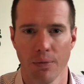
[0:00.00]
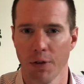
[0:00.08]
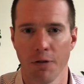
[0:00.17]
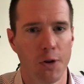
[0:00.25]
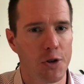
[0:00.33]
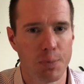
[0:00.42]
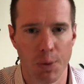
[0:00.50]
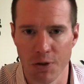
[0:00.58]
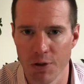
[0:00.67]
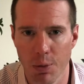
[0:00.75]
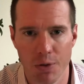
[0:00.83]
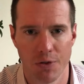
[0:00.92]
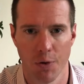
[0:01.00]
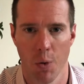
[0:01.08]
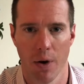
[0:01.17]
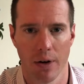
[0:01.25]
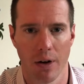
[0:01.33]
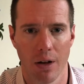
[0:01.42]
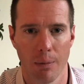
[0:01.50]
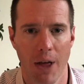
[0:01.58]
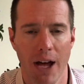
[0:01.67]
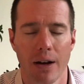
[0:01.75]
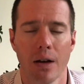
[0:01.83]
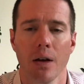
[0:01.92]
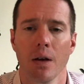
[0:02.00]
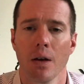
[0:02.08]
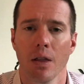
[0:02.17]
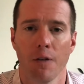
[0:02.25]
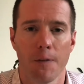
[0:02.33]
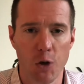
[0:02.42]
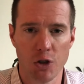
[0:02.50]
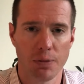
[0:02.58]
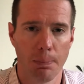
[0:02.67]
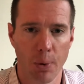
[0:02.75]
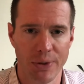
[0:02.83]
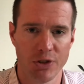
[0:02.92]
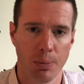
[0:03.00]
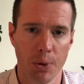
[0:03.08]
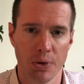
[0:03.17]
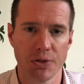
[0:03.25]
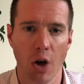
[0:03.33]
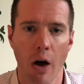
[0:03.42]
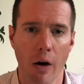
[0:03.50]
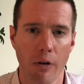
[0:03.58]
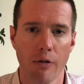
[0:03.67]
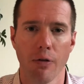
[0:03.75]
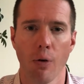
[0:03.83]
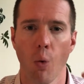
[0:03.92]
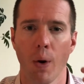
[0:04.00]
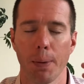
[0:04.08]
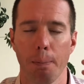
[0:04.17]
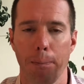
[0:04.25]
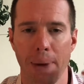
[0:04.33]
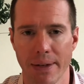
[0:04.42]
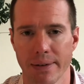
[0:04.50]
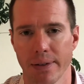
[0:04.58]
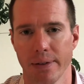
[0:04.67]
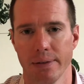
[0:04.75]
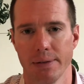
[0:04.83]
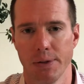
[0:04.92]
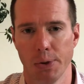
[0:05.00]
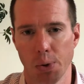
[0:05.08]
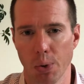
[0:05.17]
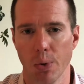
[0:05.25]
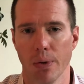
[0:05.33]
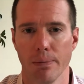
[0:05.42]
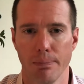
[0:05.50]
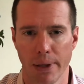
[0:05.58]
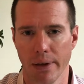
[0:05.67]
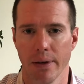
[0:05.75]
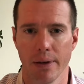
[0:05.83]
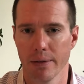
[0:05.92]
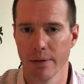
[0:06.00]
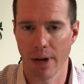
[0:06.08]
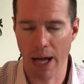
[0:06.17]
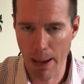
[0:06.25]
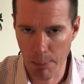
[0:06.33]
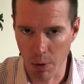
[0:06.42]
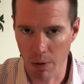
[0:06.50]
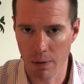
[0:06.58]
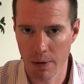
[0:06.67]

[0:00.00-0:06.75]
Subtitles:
first principles, if you want to call them that, the first principles of what it meant to be Apple.